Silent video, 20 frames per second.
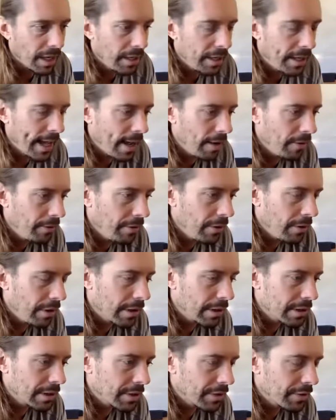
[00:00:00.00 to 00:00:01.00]
Down
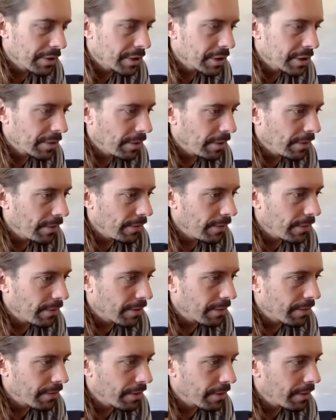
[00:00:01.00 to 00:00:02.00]
dog is increasing blood flow to
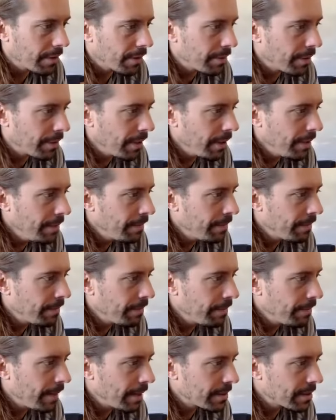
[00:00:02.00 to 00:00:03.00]
the front of the brain,
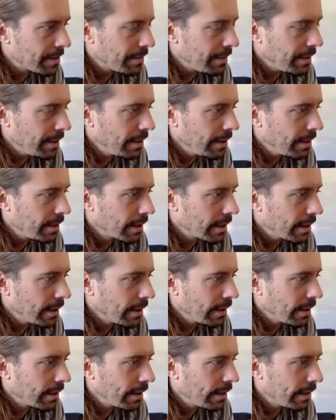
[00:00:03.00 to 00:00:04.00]
possibly.
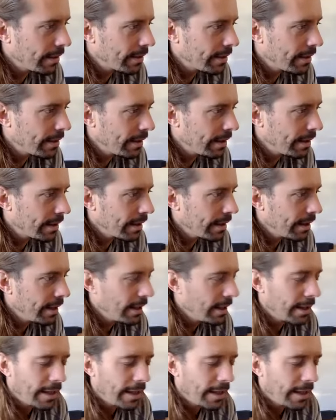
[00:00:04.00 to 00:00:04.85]
Can't guarantee anything.